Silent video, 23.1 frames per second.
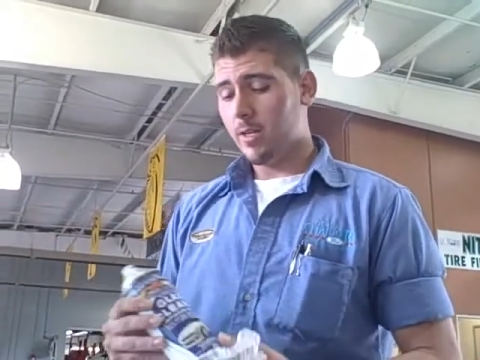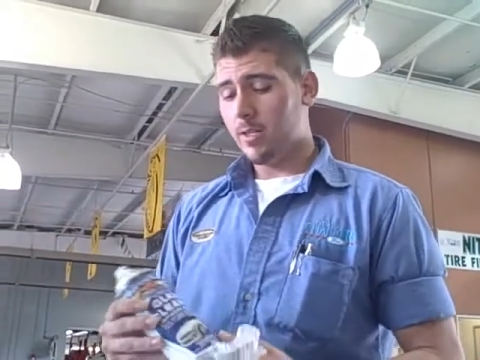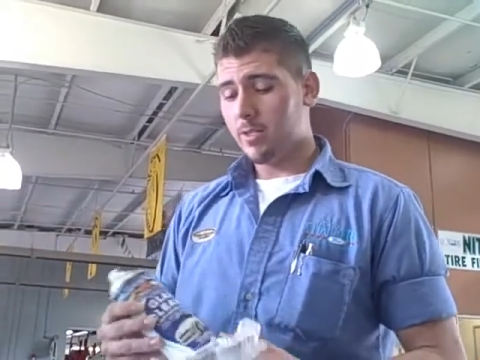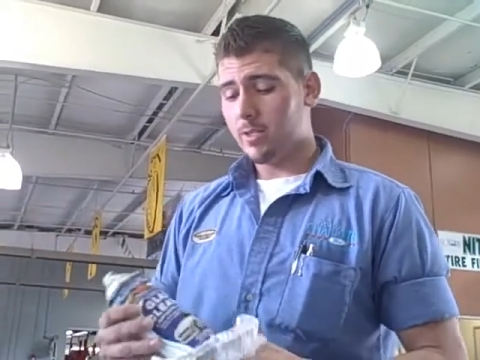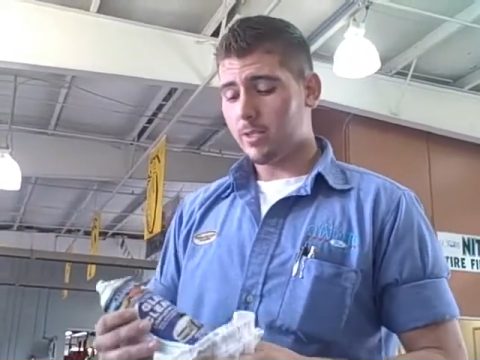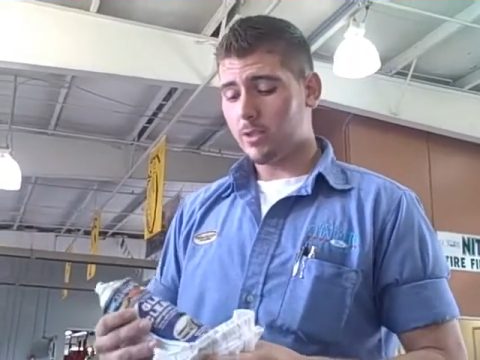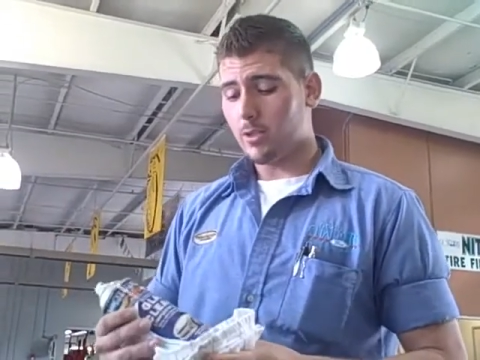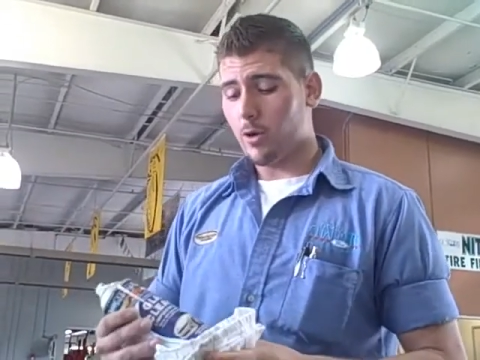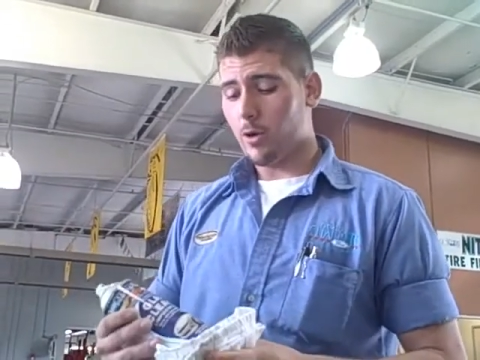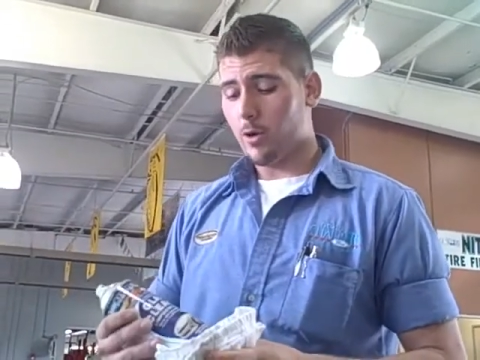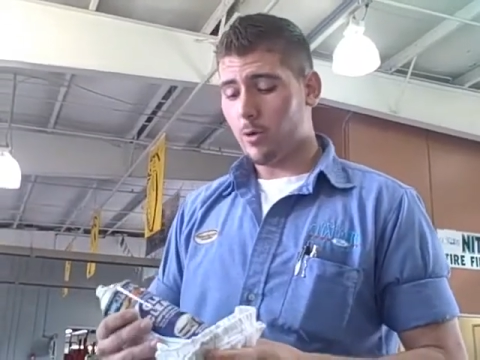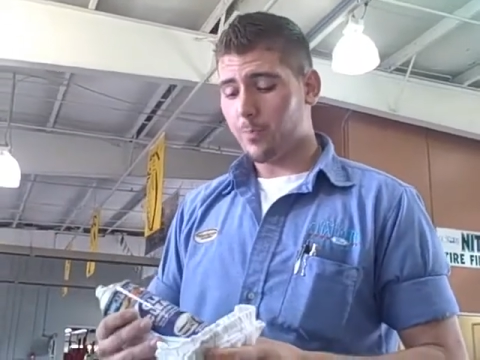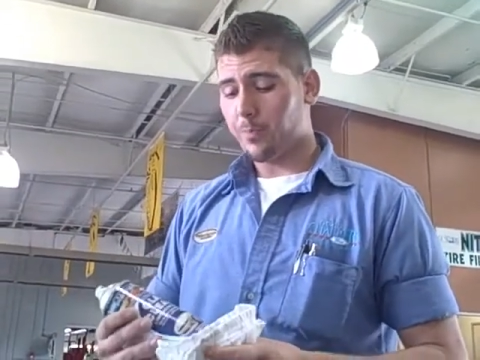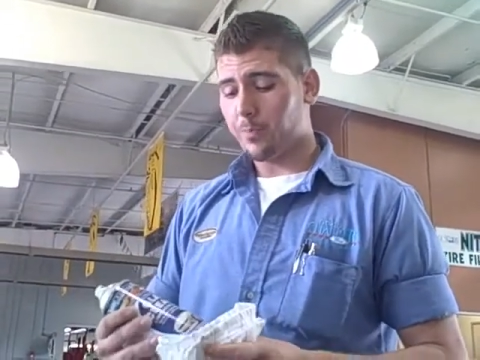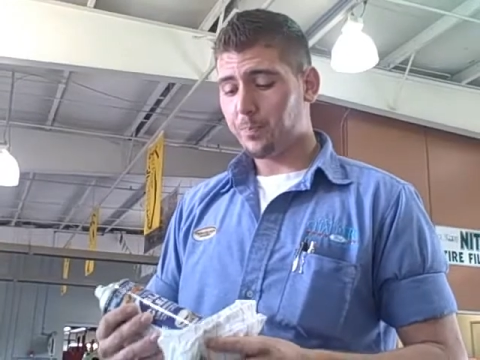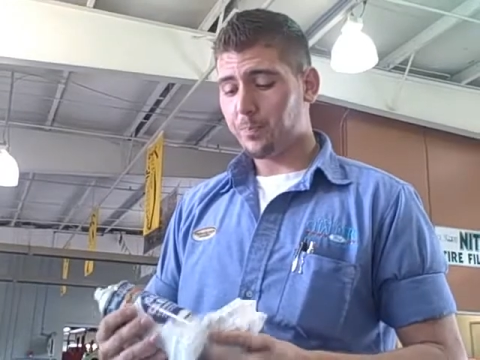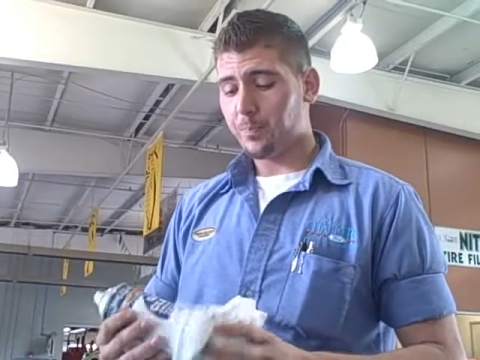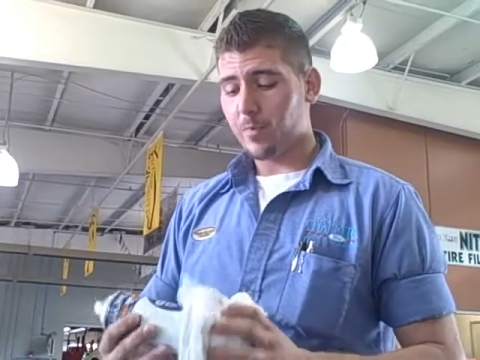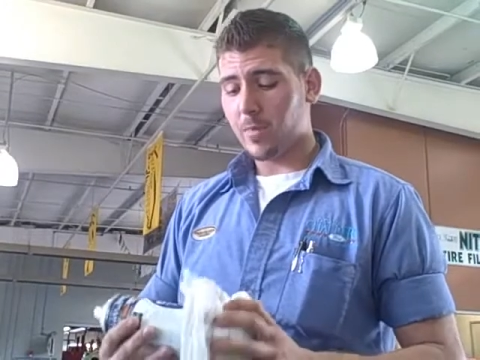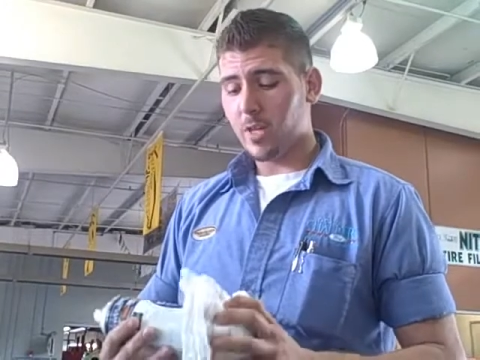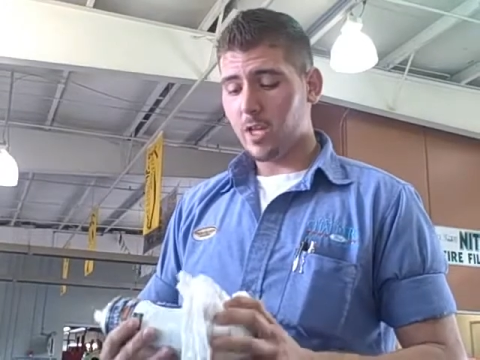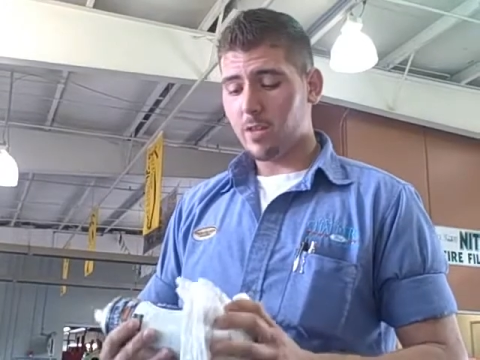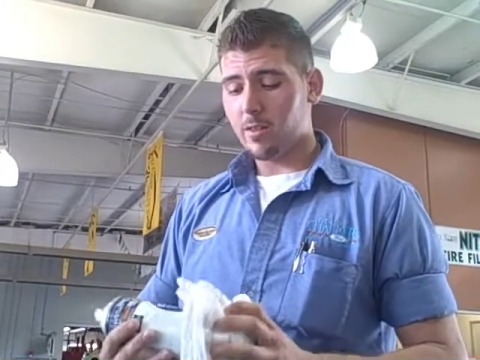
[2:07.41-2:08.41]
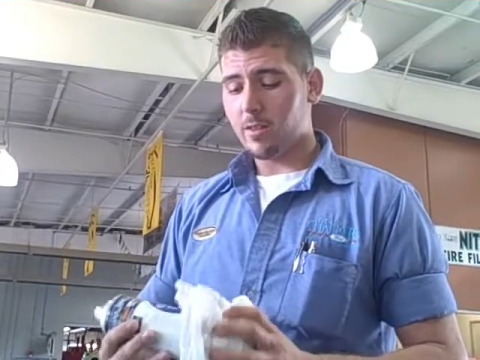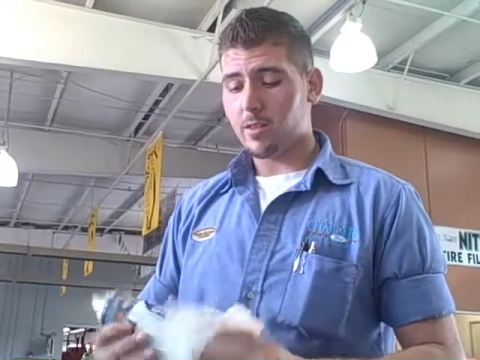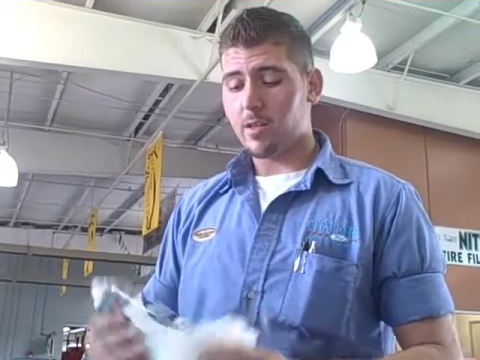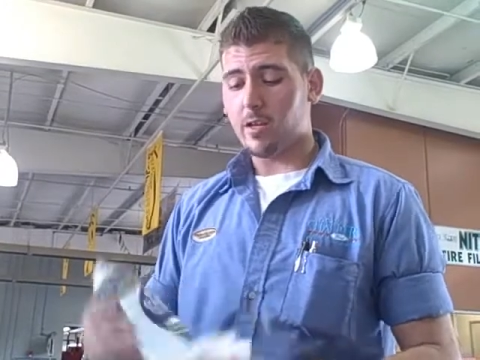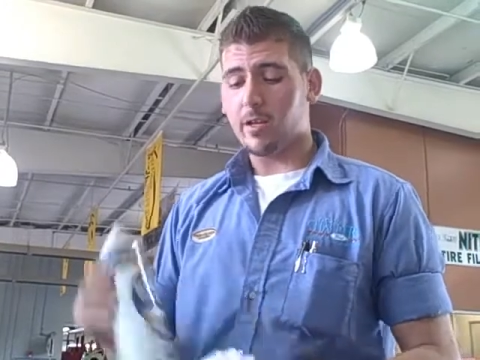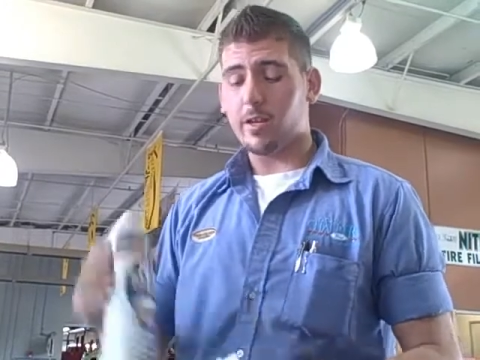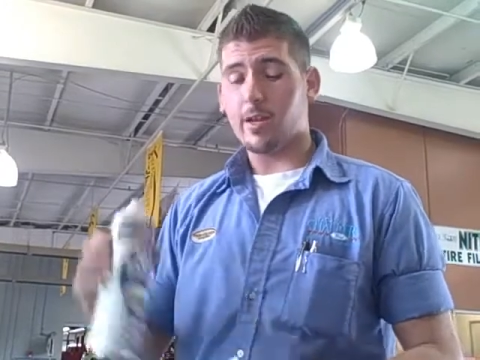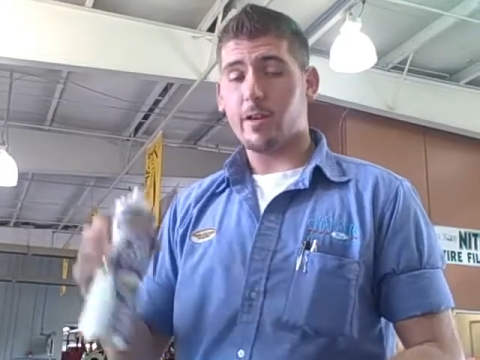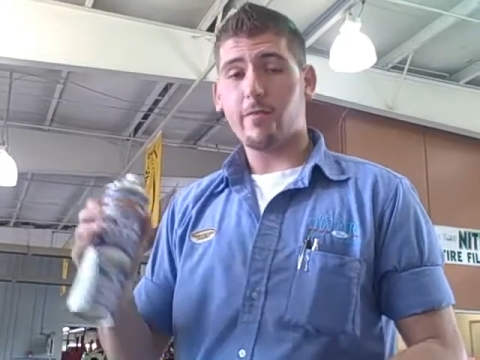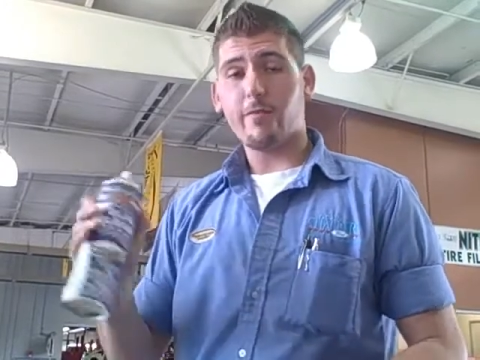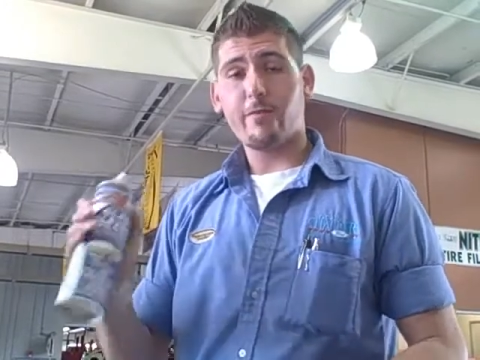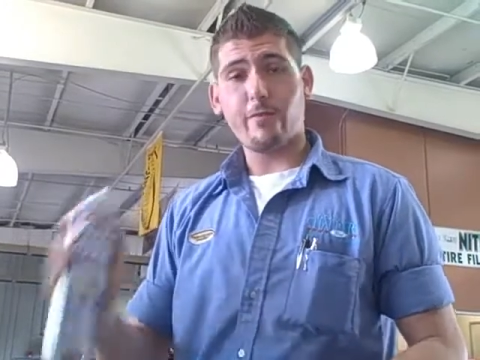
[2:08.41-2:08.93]
So
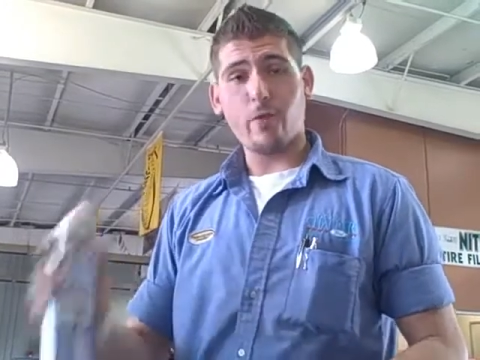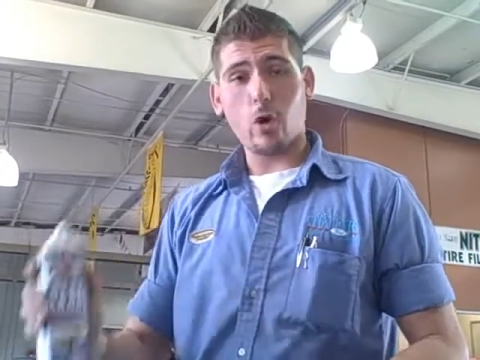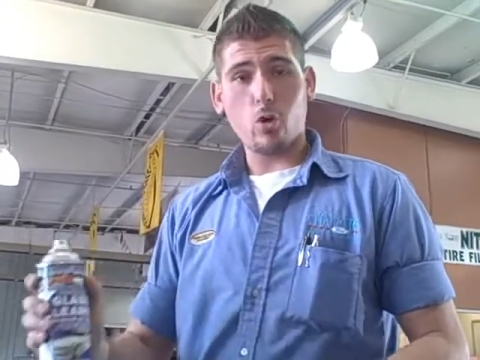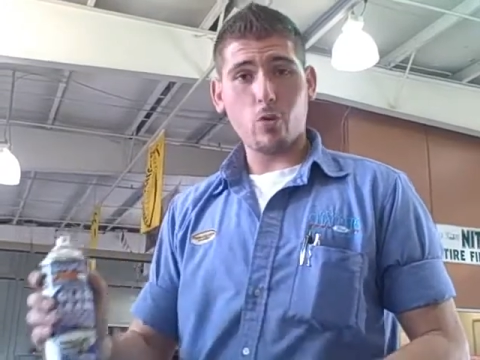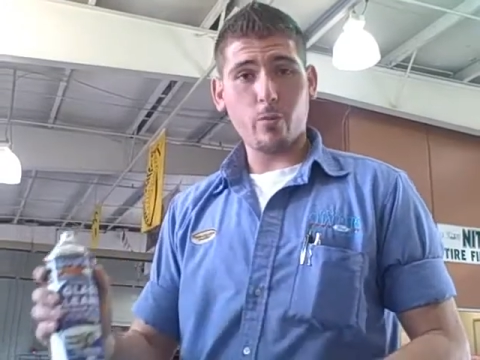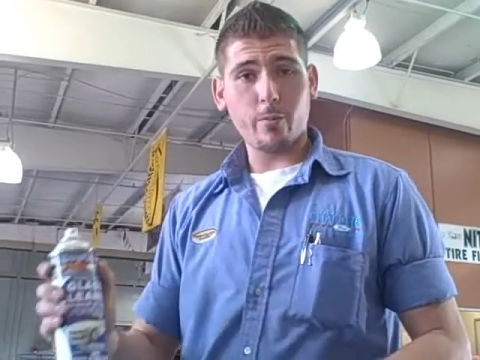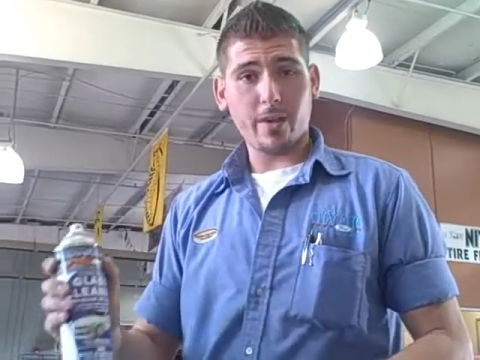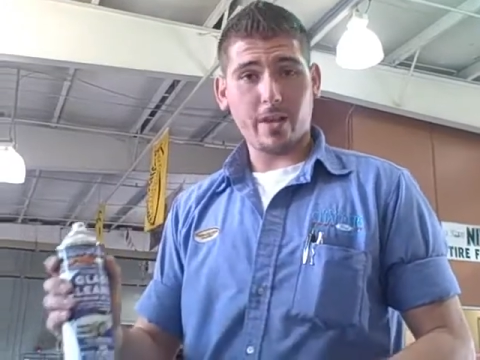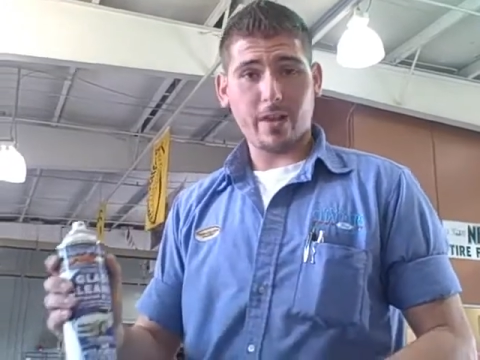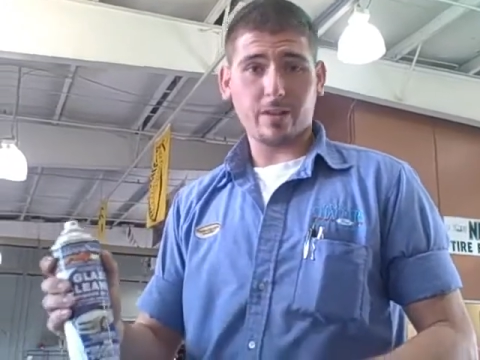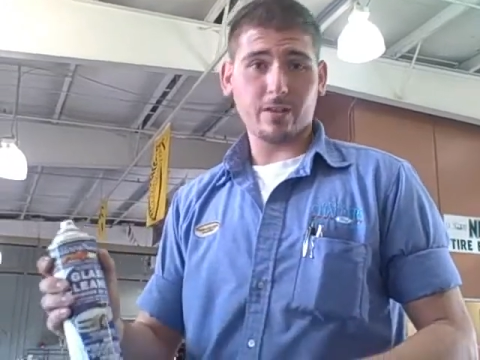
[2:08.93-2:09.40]
the foam